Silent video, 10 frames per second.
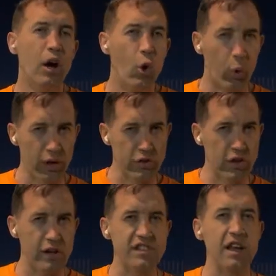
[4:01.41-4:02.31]
We're going to
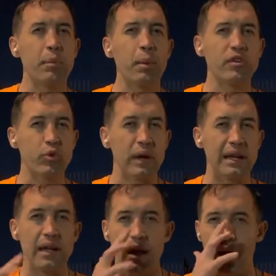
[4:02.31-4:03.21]
start somewhere
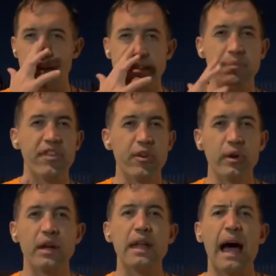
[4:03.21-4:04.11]
between
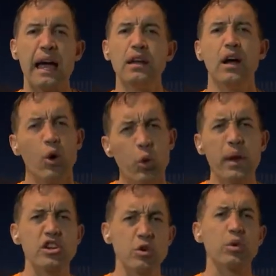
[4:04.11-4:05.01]
7:30 and 9. We'll
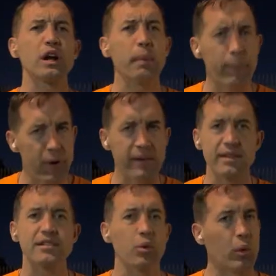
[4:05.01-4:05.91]
make sure we're going to be
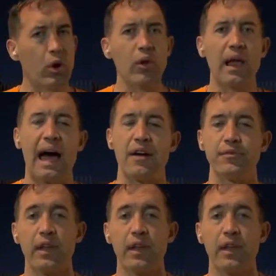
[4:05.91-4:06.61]
present, so we'll go live.